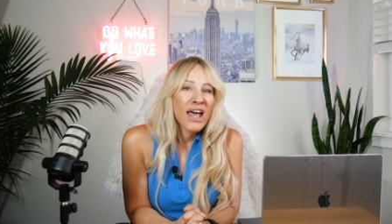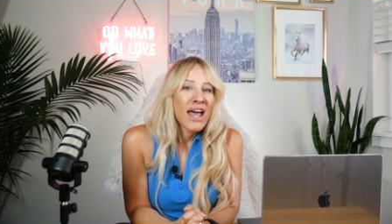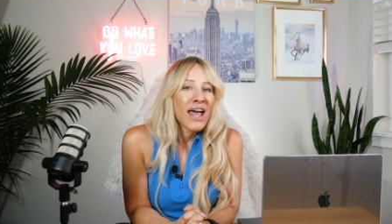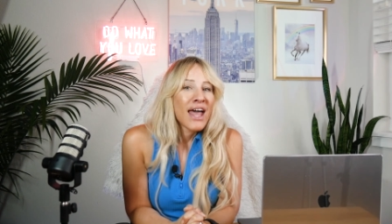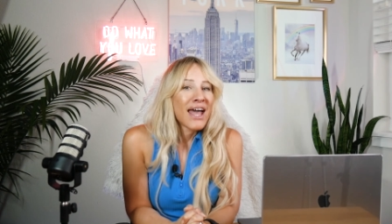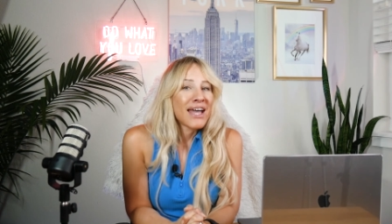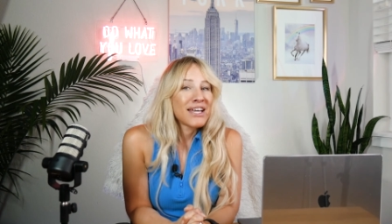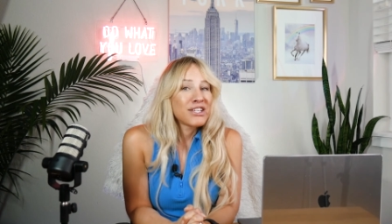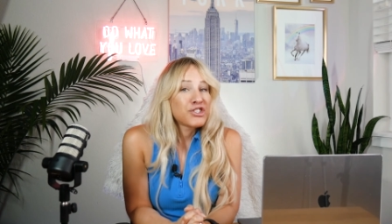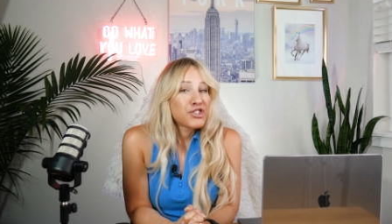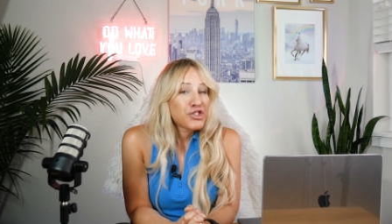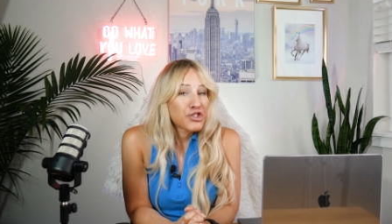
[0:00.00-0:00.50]

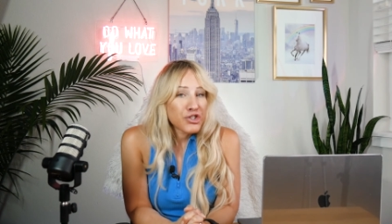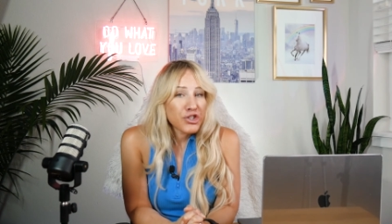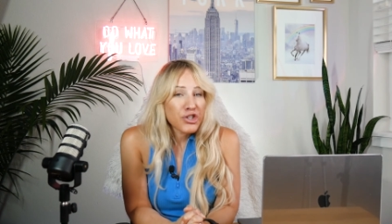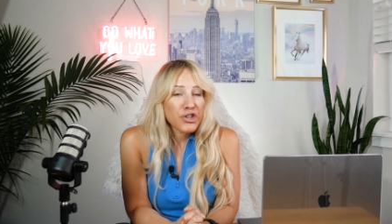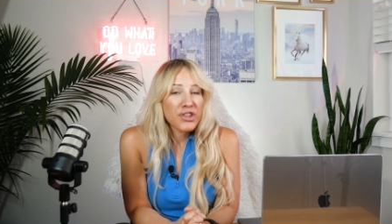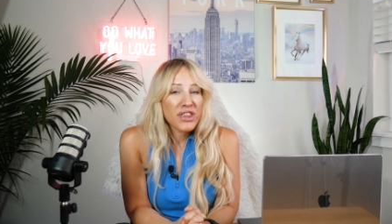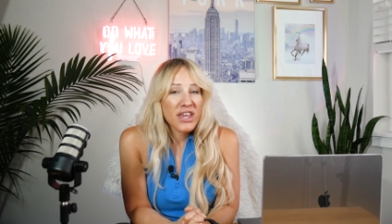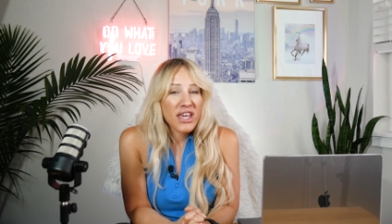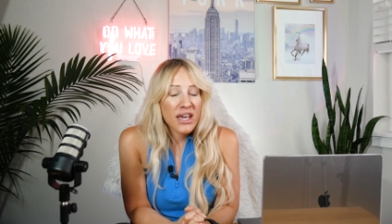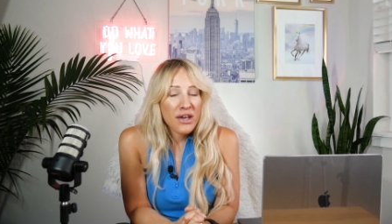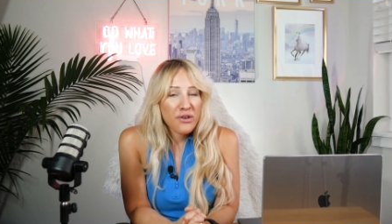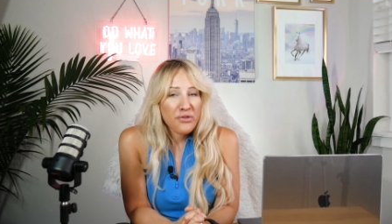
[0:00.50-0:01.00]
Ensure
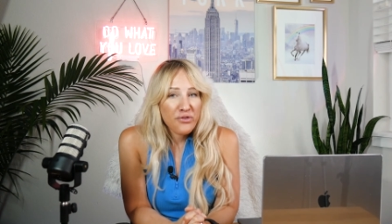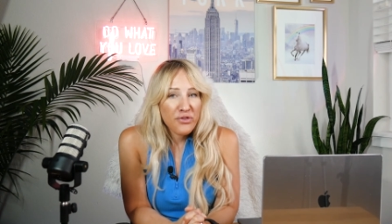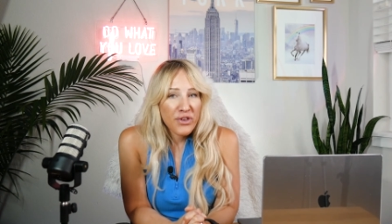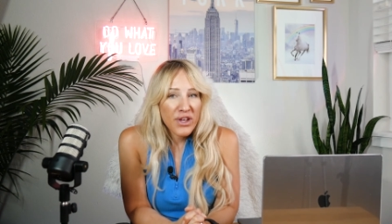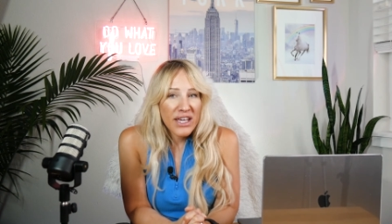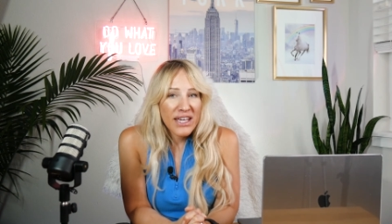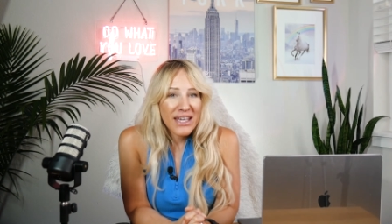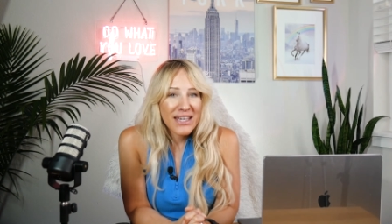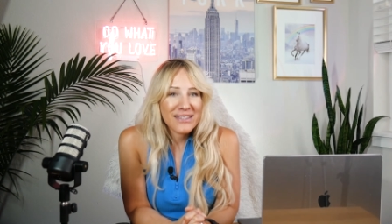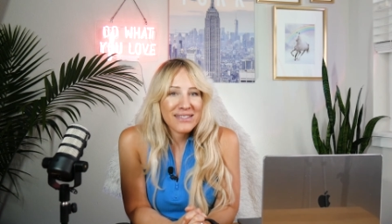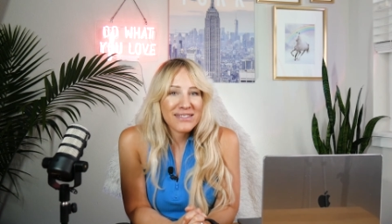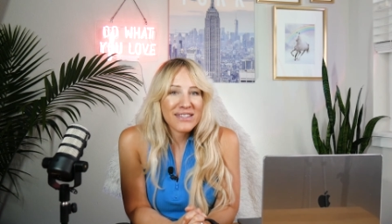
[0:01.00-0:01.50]
the
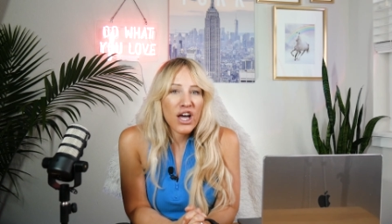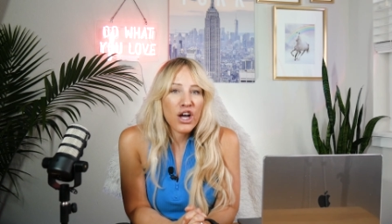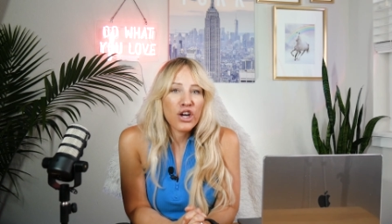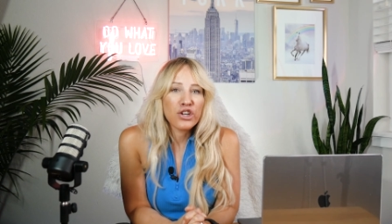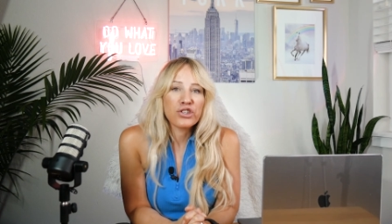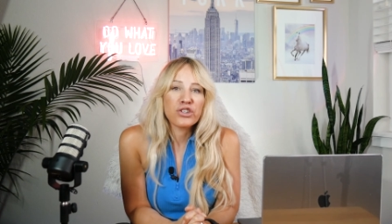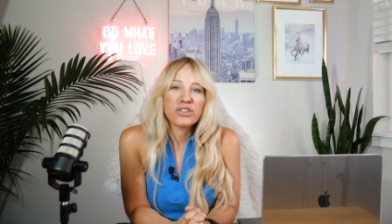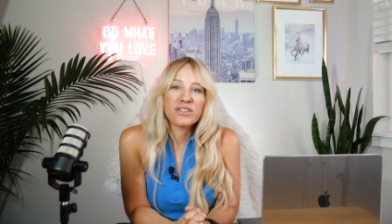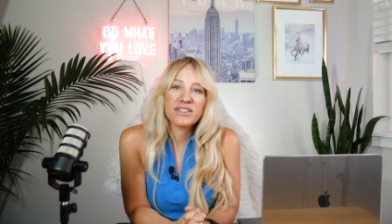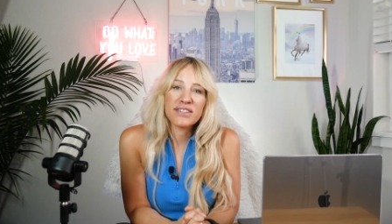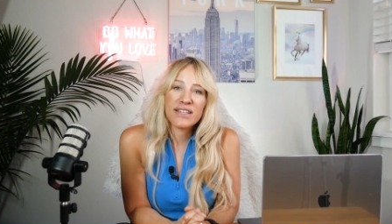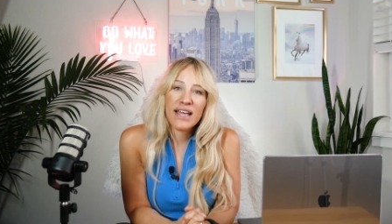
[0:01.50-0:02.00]
affiliates
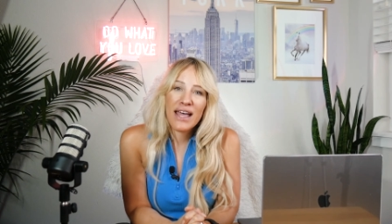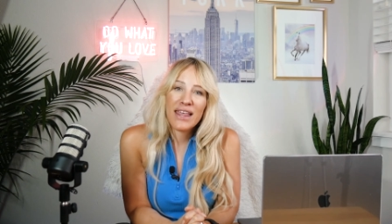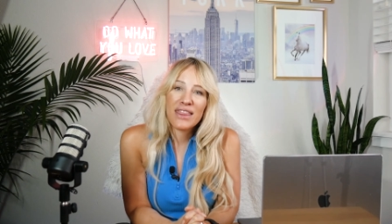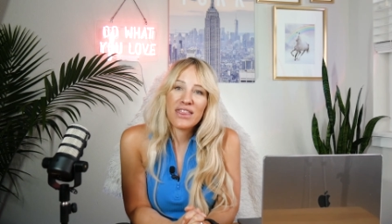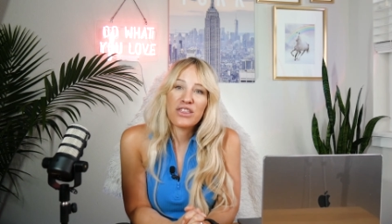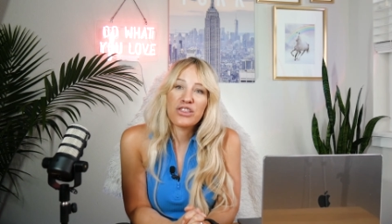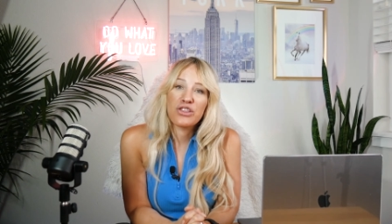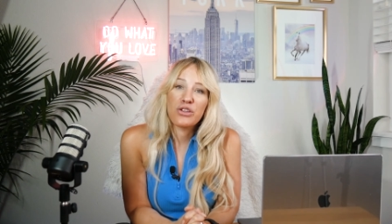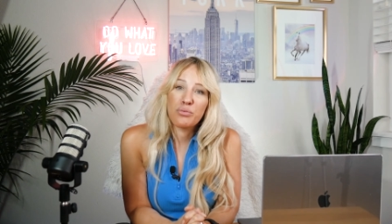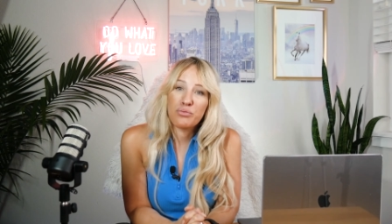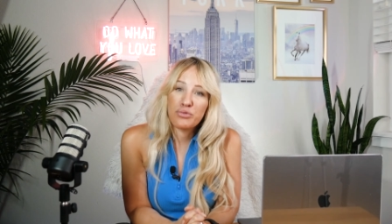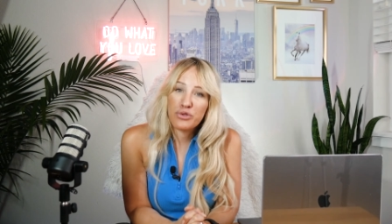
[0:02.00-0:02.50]
understand
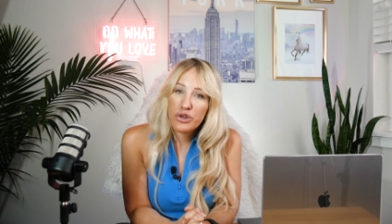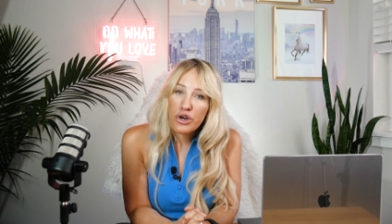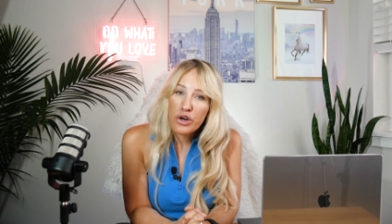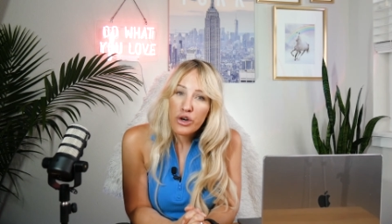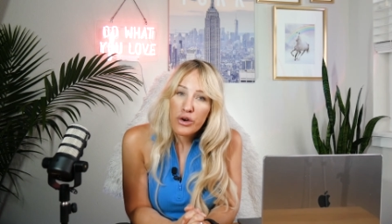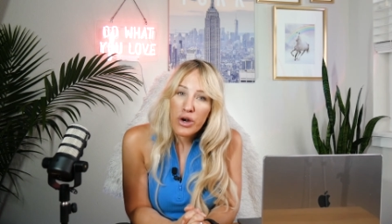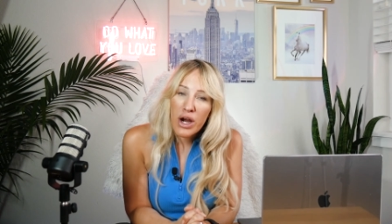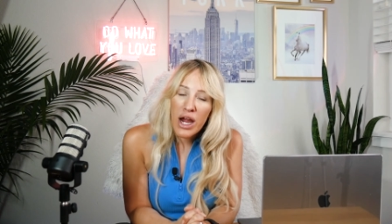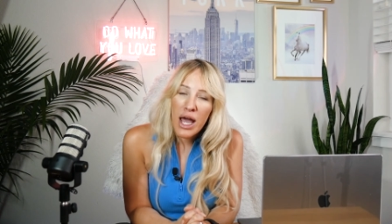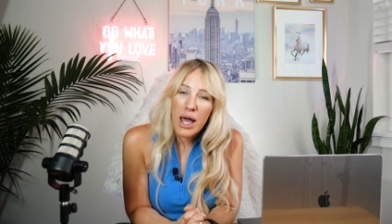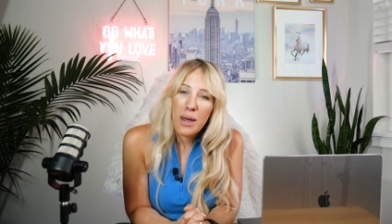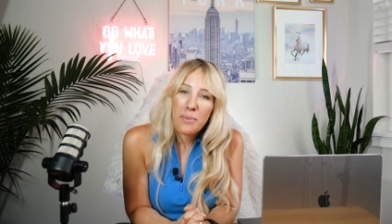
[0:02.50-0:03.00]
the
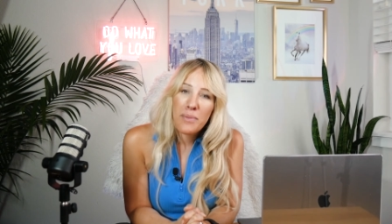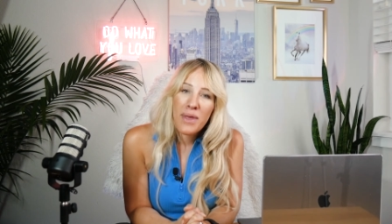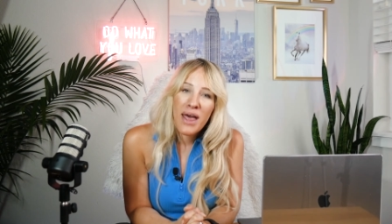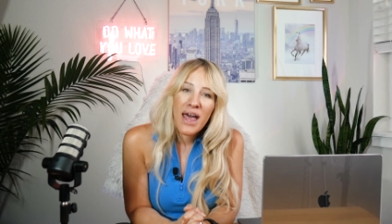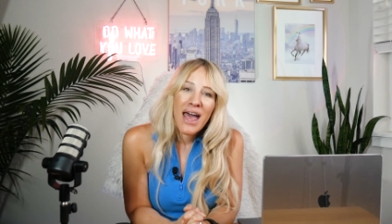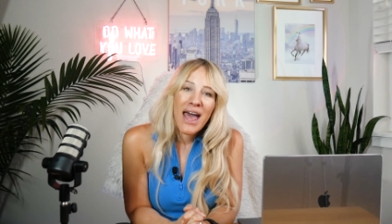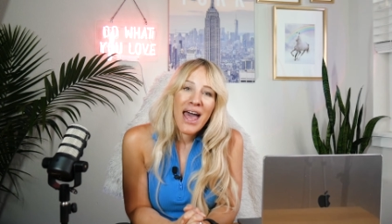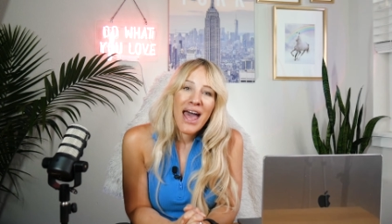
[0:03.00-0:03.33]
program